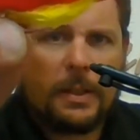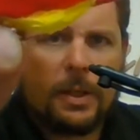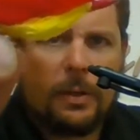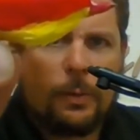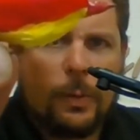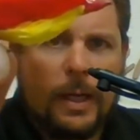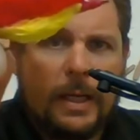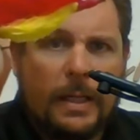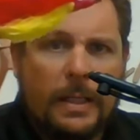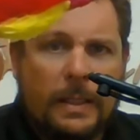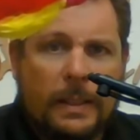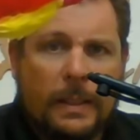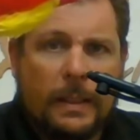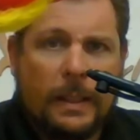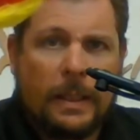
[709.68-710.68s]
not wet,
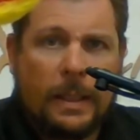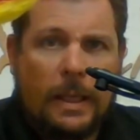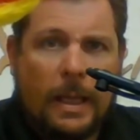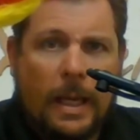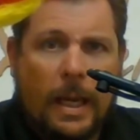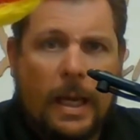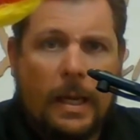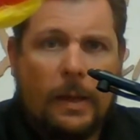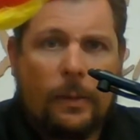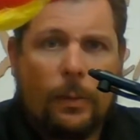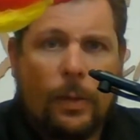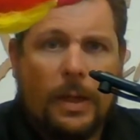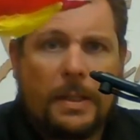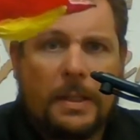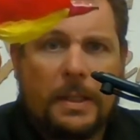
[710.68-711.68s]
and
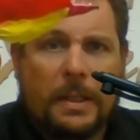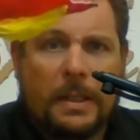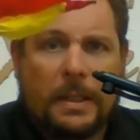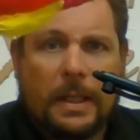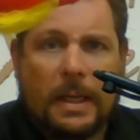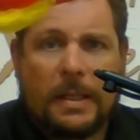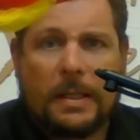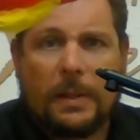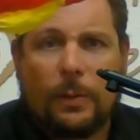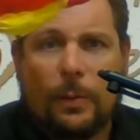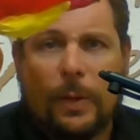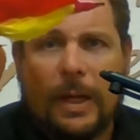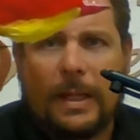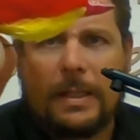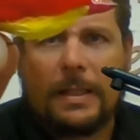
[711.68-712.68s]
once it is nice and
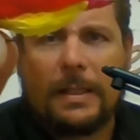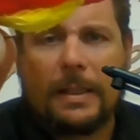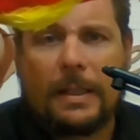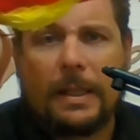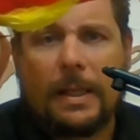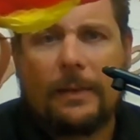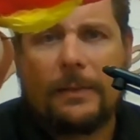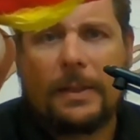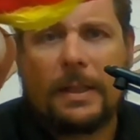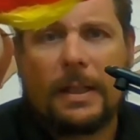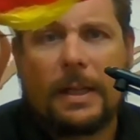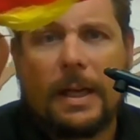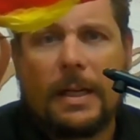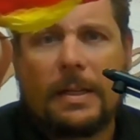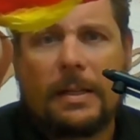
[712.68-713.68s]
wet, it gives it a
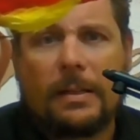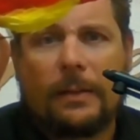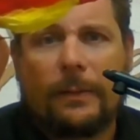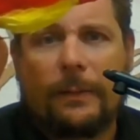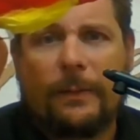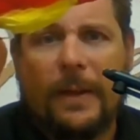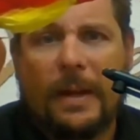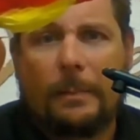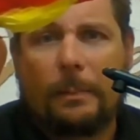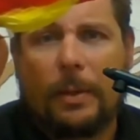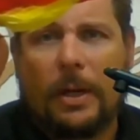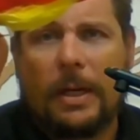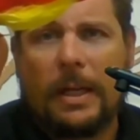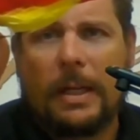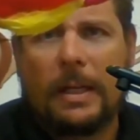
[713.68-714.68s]
nice little fat
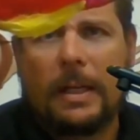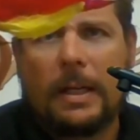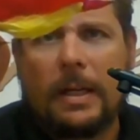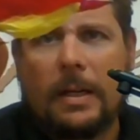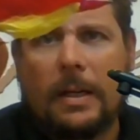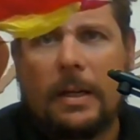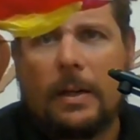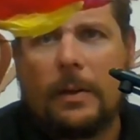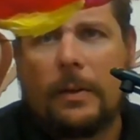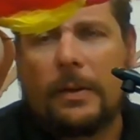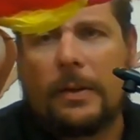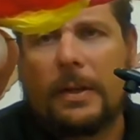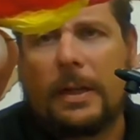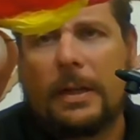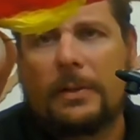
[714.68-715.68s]
body with
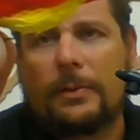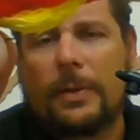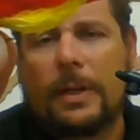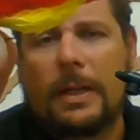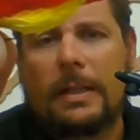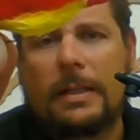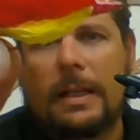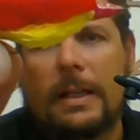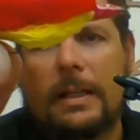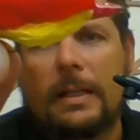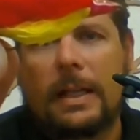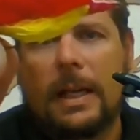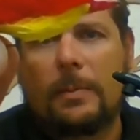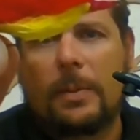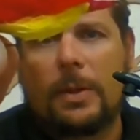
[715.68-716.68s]
a nice red tail
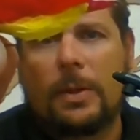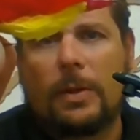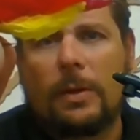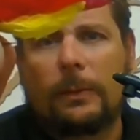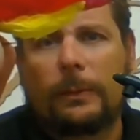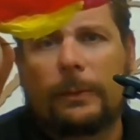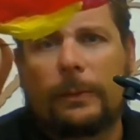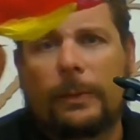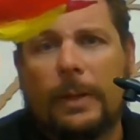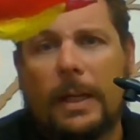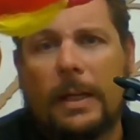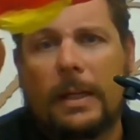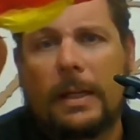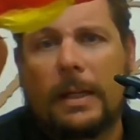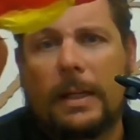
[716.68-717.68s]
coming off
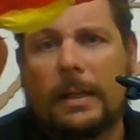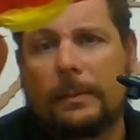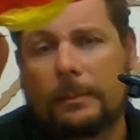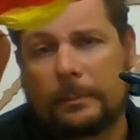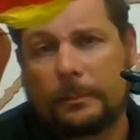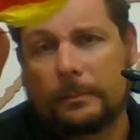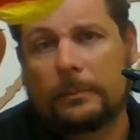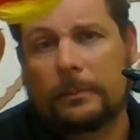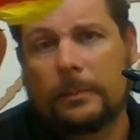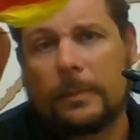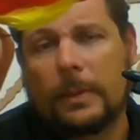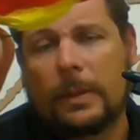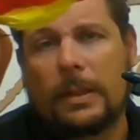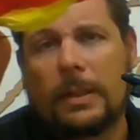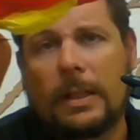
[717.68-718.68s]
and a
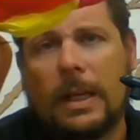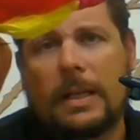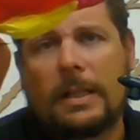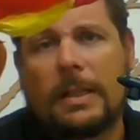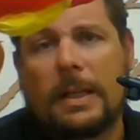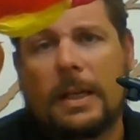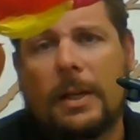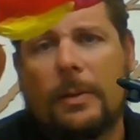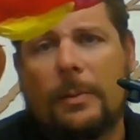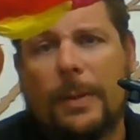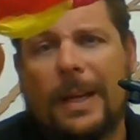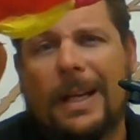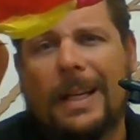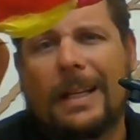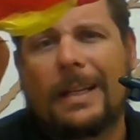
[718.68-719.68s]
nice yellow
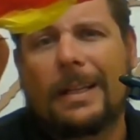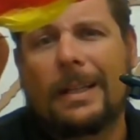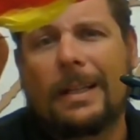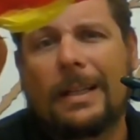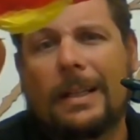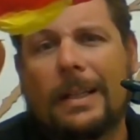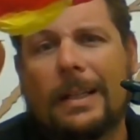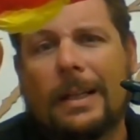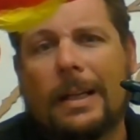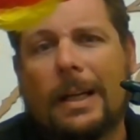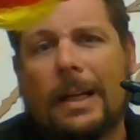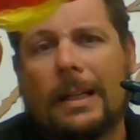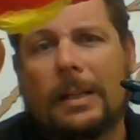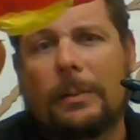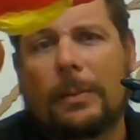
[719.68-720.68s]
belly at the